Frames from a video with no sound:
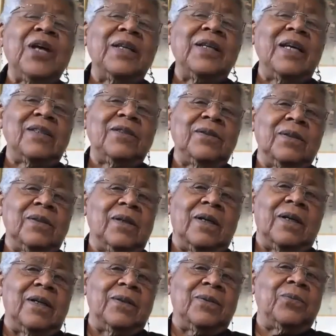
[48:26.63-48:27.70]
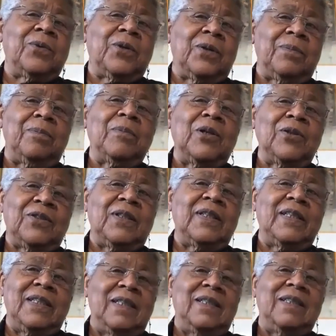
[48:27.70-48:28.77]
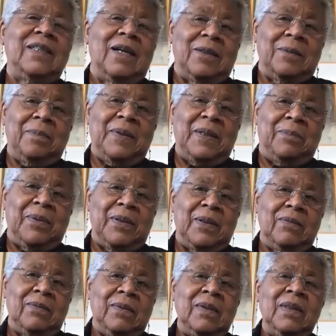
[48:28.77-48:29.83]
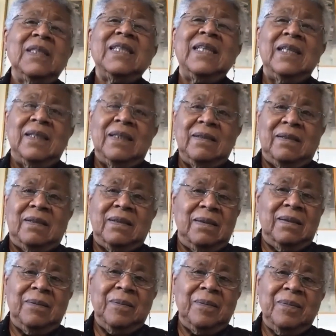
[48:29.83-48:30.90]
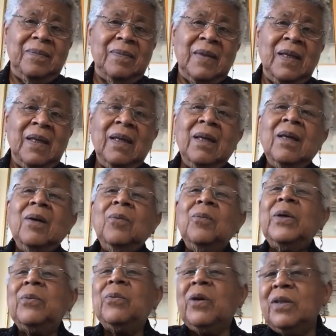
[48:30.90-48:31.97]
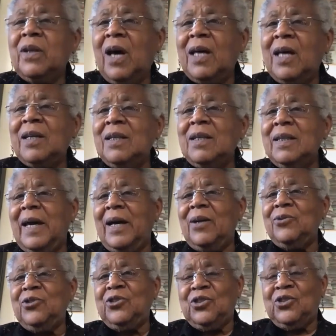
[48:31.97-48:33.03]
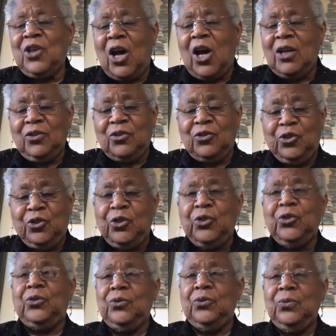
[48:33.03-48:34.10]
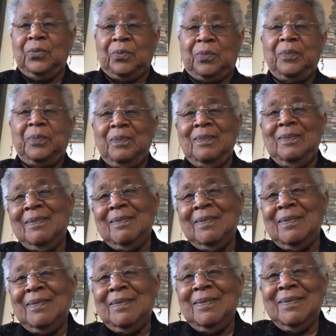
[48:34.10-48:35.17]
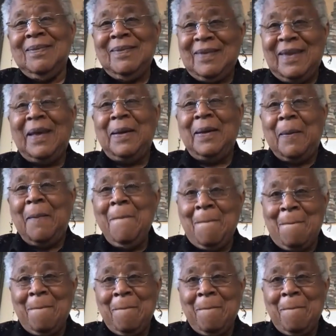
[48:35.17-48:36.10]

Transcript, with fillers: National Guard were mostly young people, kids. Mm-hmm. We were not allowed to talk to them.